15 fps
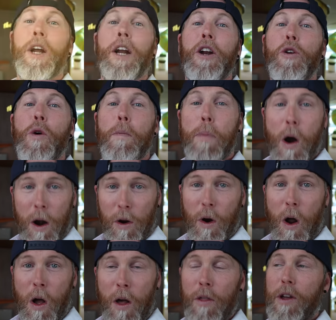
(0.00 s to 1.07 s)
we're going to do a bar
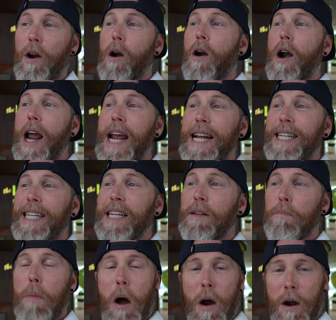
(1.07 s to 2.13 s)
crawl. There are
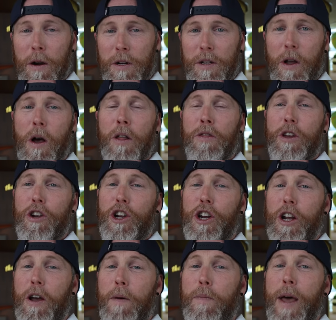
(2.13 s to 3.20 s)
eighteen bars on this
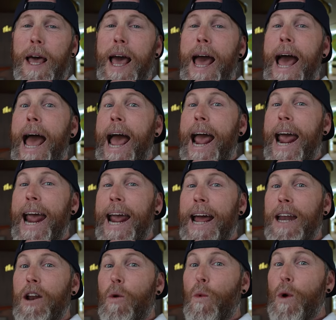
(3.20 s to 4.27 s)
ship, and